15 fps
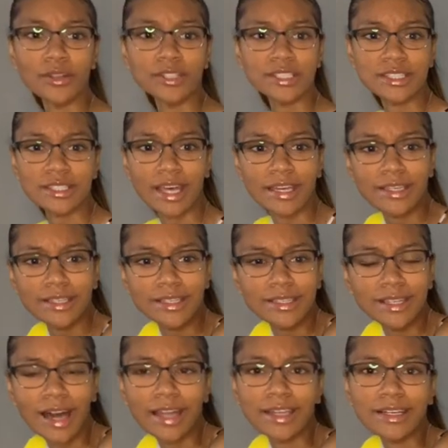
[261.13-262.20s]
kind of
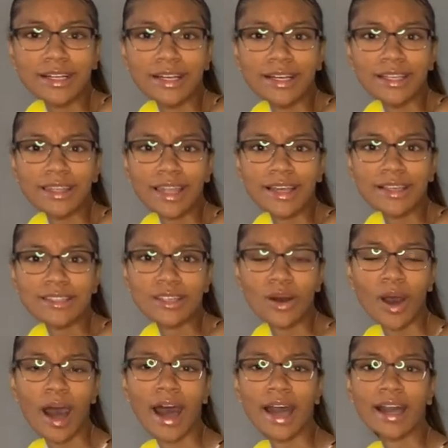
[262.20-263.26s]
cut like so high kind of
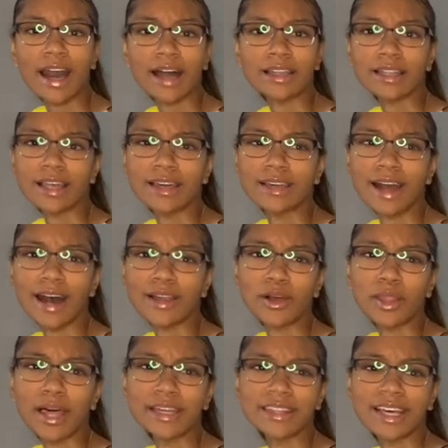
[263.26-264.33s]
like i don't like that because i
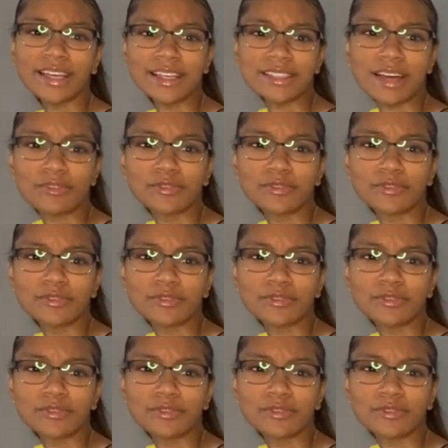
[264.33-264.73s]
feel like